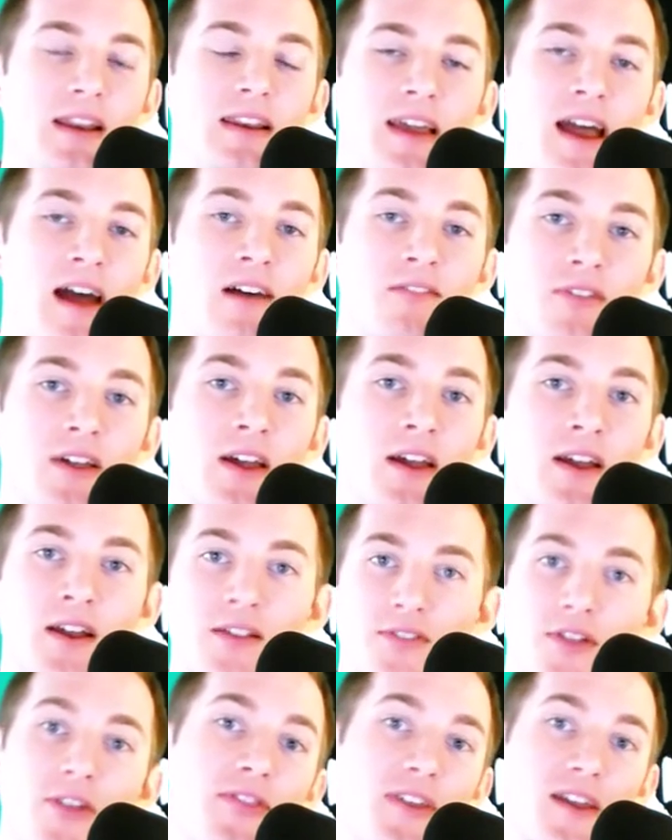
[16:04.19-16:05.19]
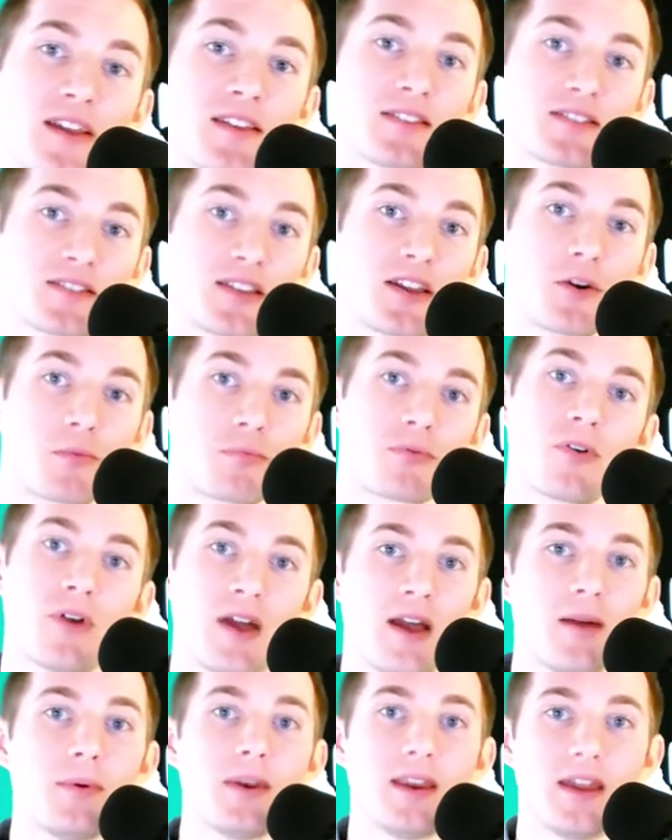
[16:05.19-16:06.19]
to have the things that are
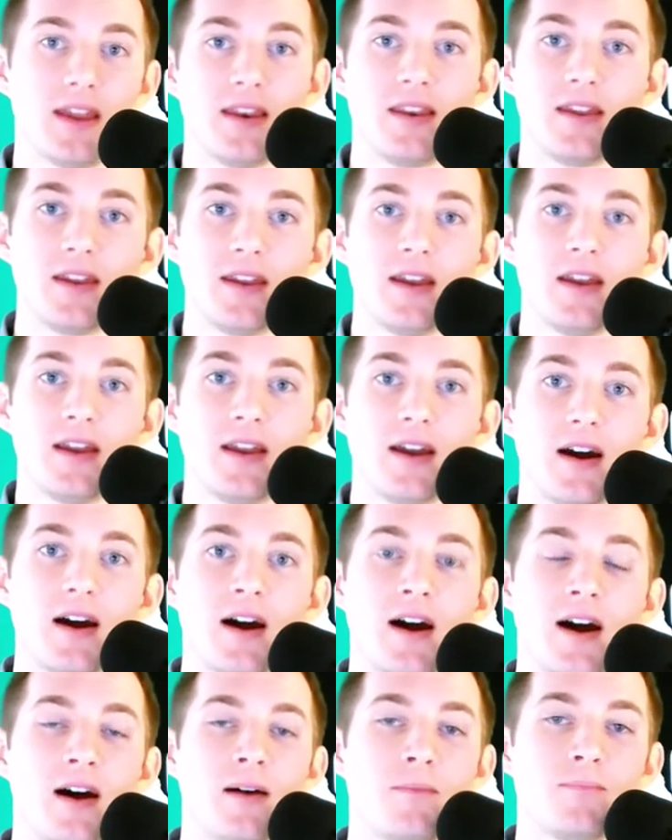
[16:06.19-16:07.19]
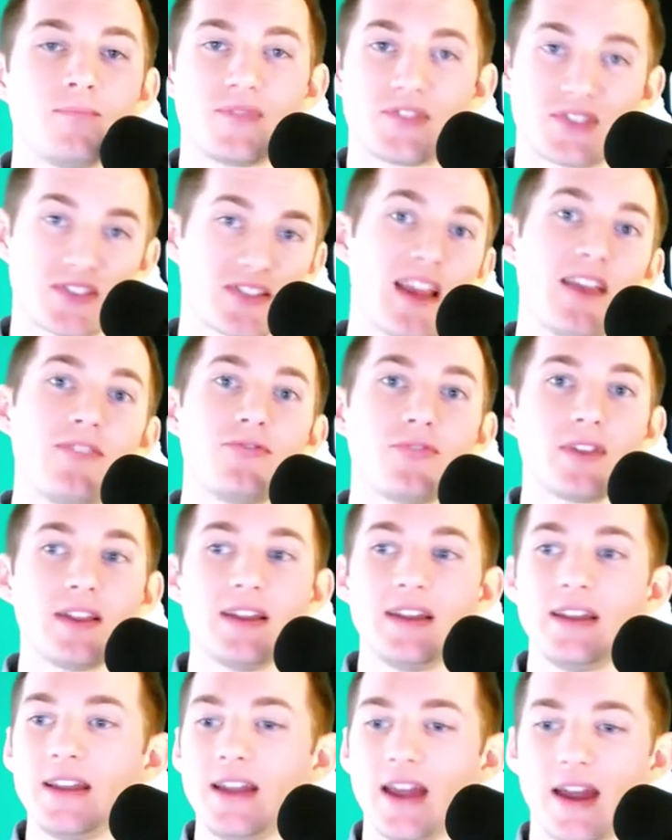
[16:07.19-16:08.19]
prohibited um,
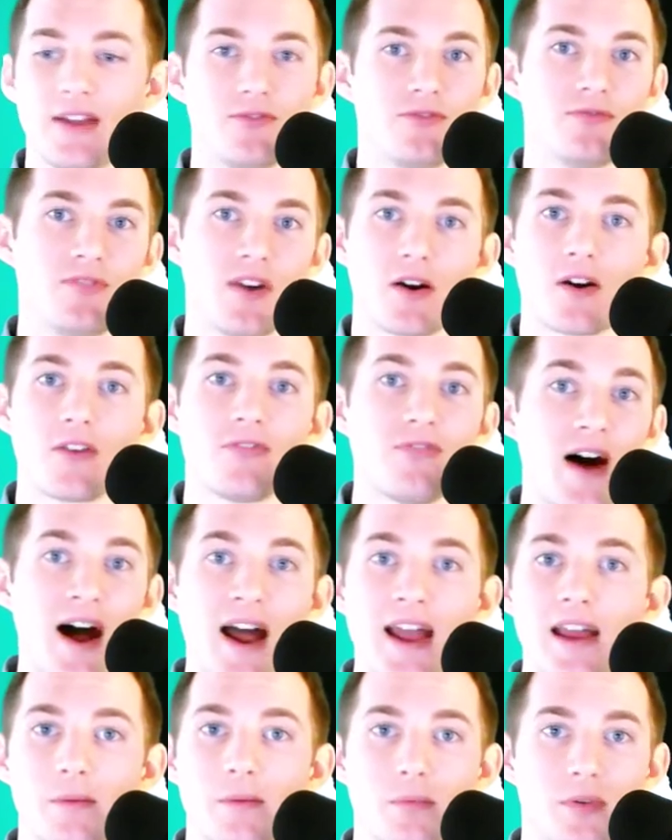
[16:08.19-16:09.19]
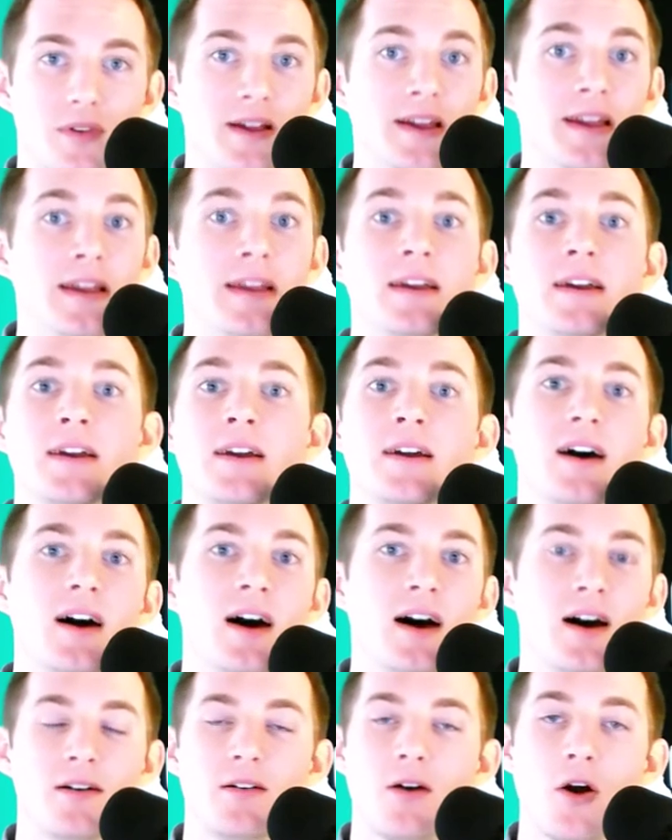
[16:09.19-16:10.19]
safely and verifiably
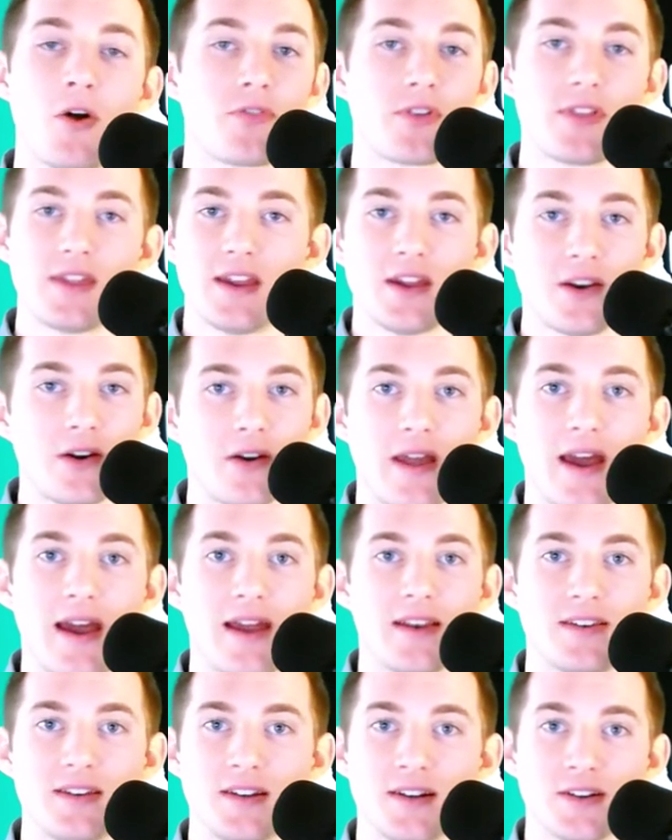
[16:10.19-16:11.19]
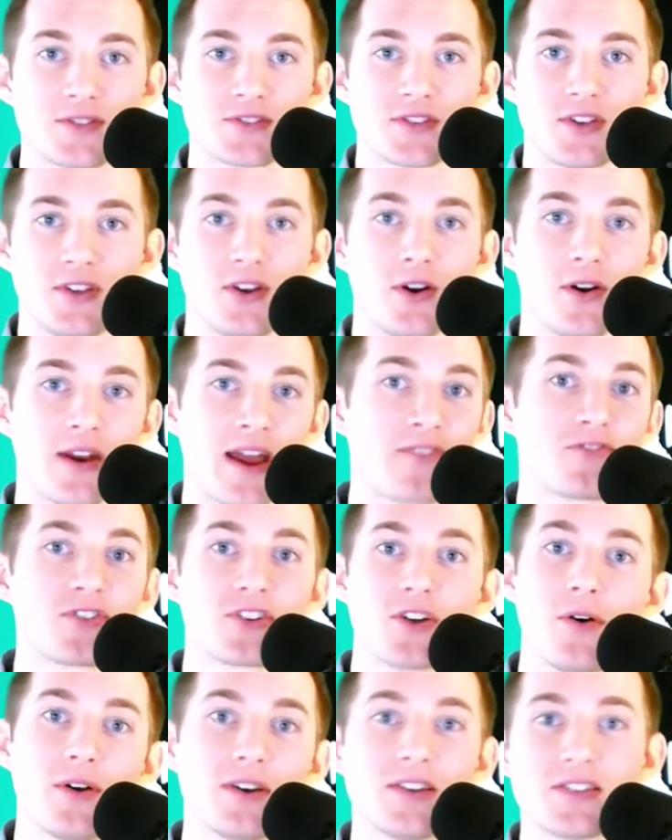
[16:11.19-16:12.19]
Uh, over the internet, you know, so you don't have to
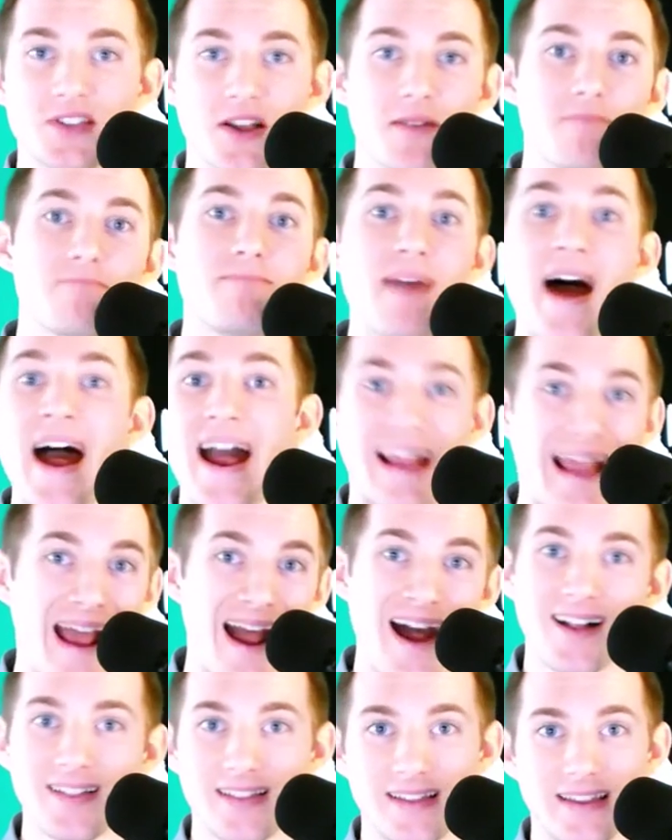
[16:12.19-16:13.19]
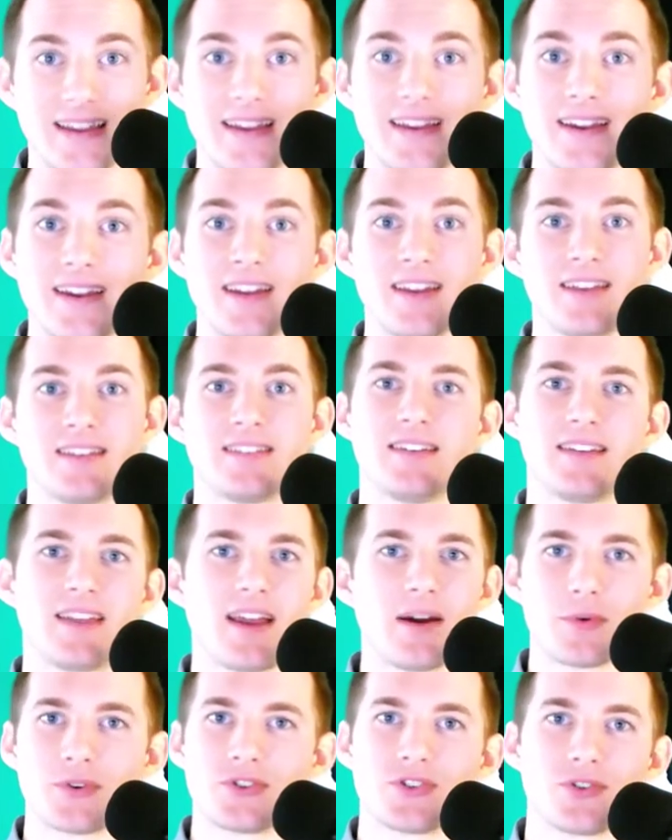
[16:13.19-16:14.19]
go into some back alley to
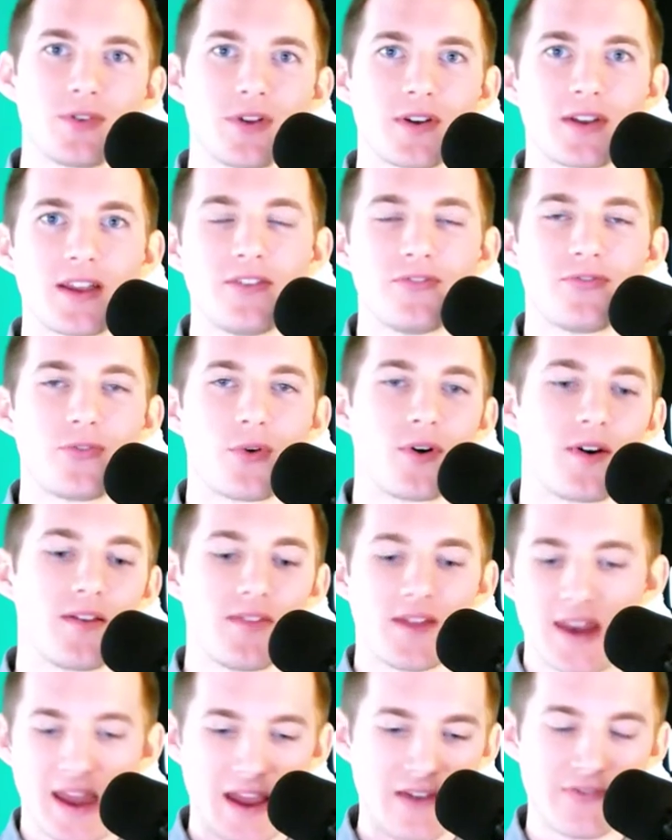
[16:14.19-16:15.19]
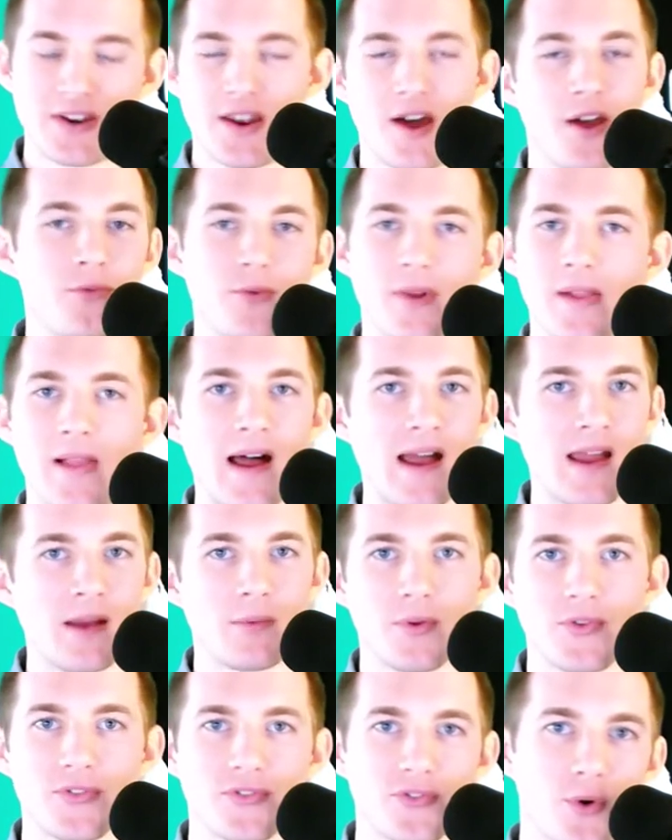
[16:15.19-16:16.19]
get what you're looking for and then have an
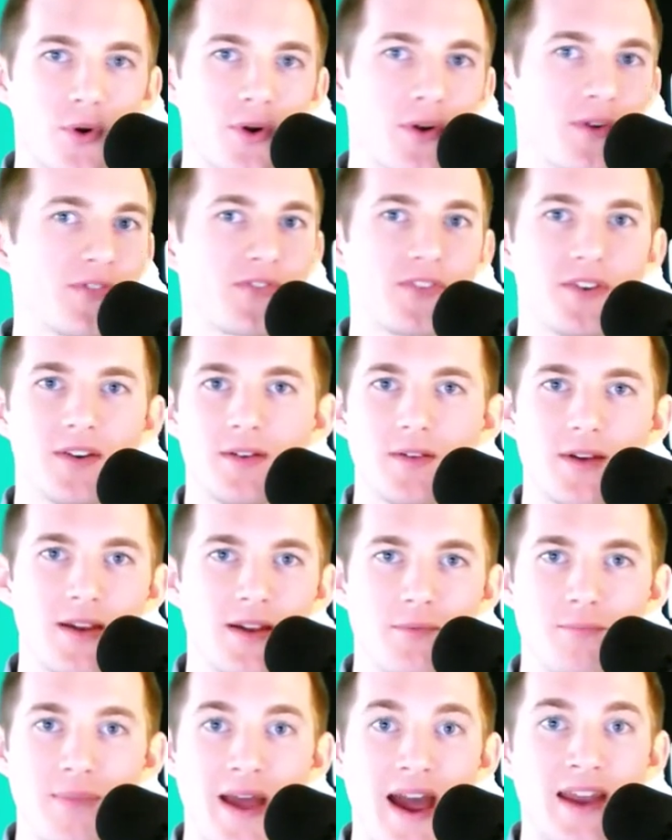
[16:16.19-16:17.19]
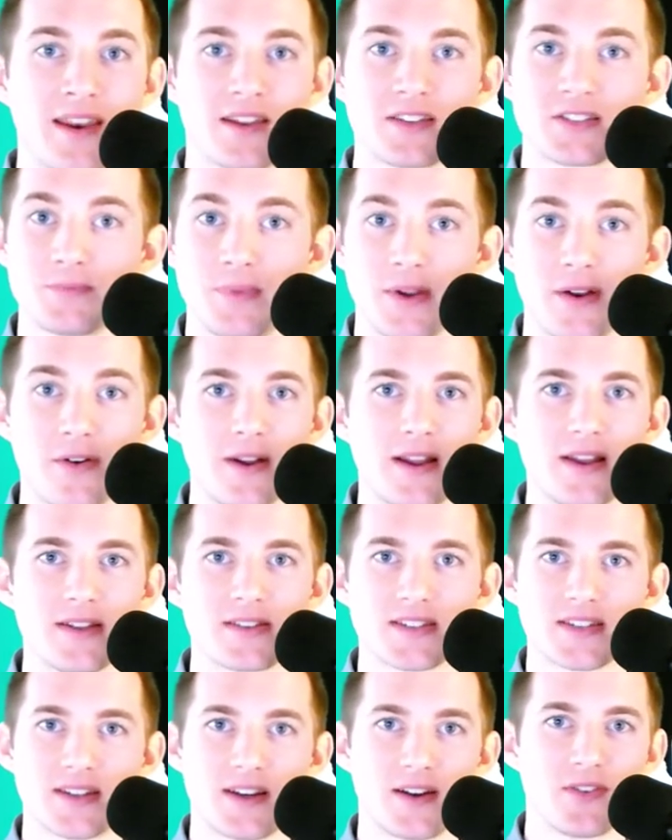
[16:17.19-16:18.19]
unreliable source and a, a bad
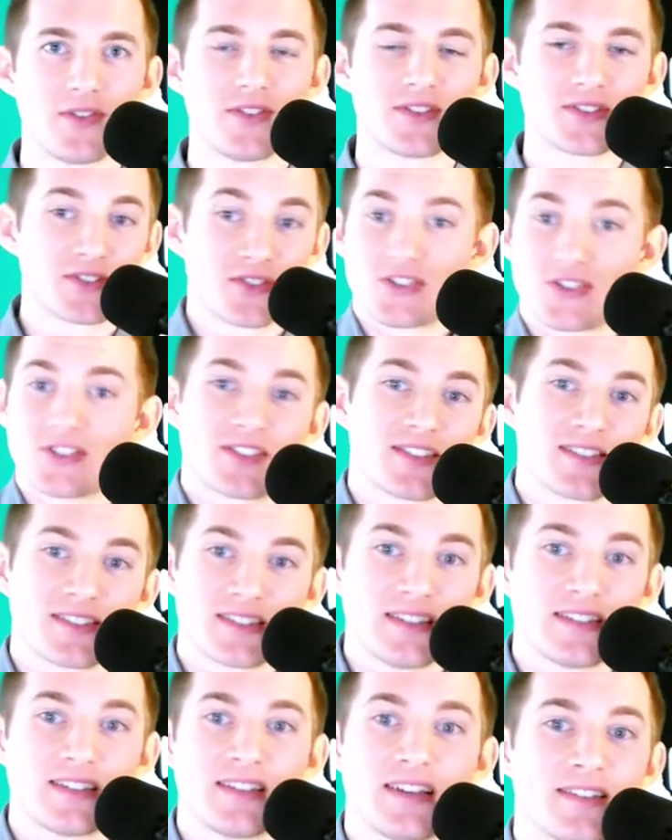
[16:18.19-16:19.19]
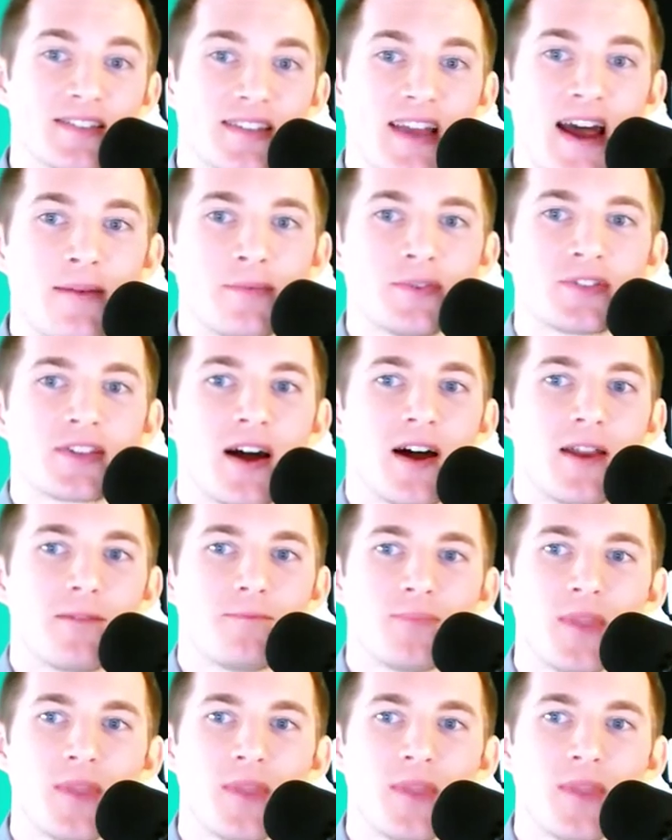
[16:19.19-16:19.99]
experience. You know, this is just as easy as Amazon.